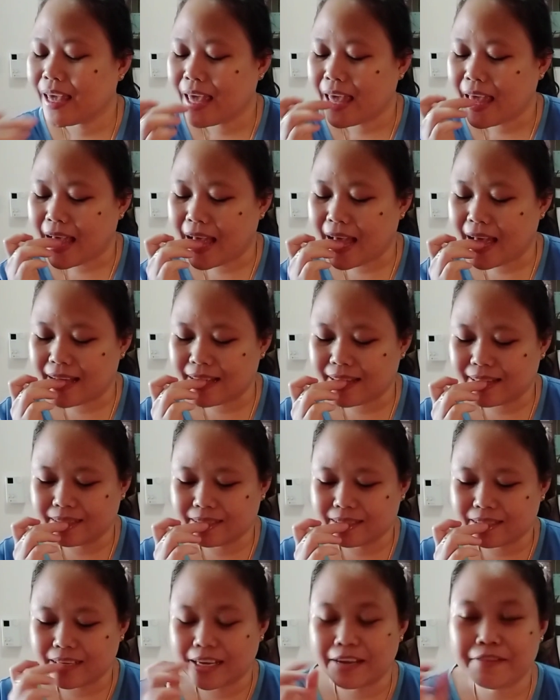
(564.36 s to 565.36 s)
And
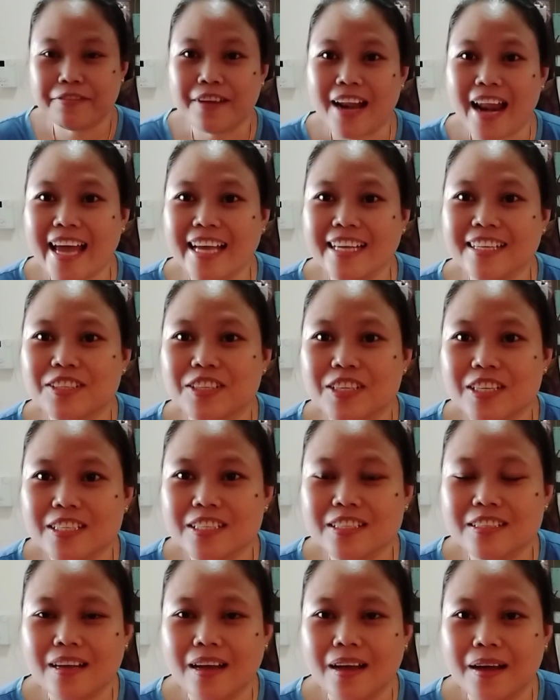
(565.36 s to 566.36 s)
if you like
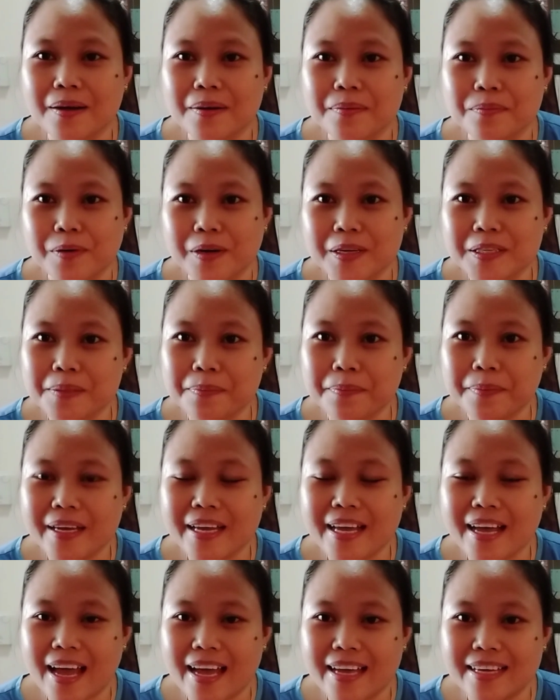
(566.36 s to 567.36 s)
this recipe,
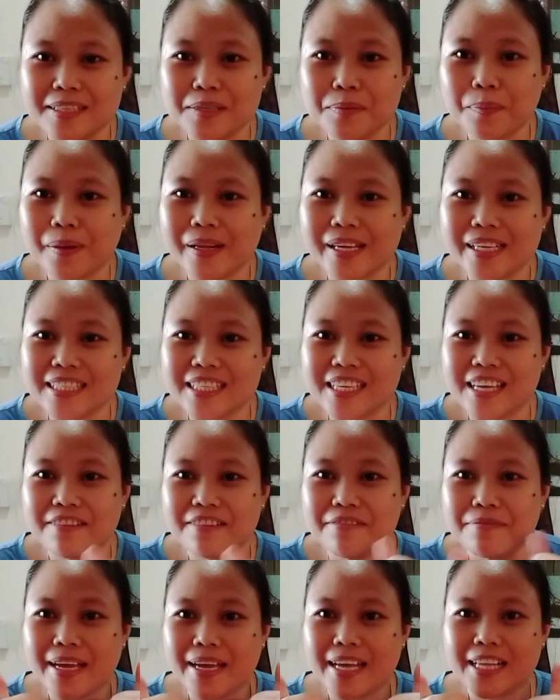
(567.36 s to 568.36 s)
guys, please give
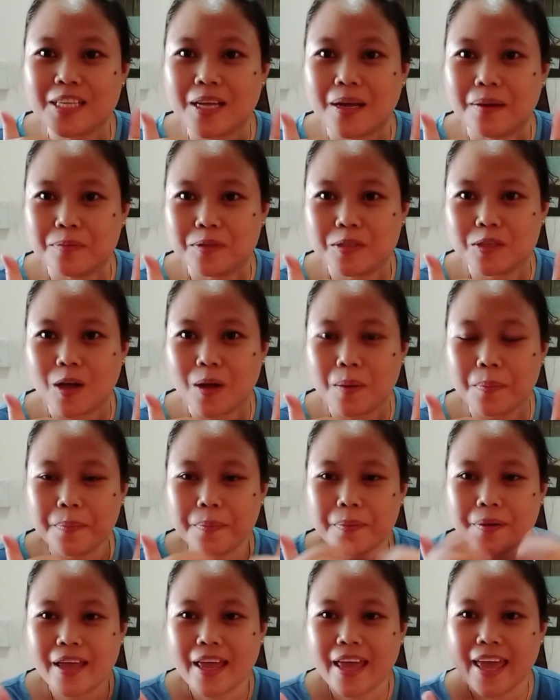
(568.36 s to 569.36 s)
me a thumbs up.
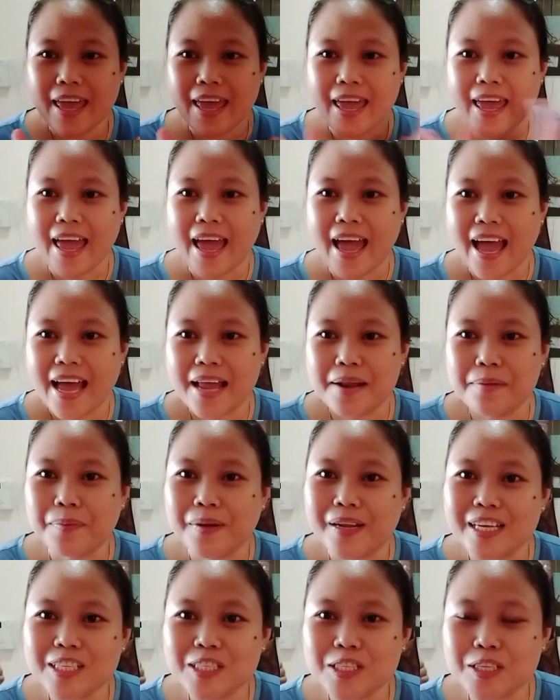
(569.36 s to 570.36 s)
And
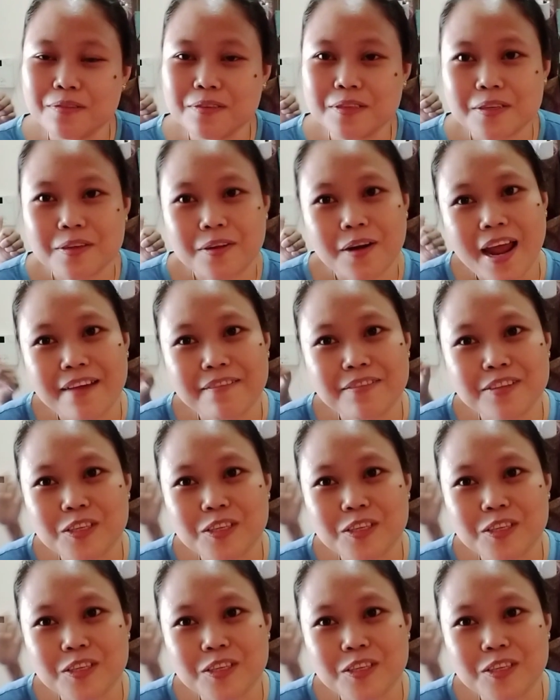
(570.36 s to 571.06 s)
please subscribe to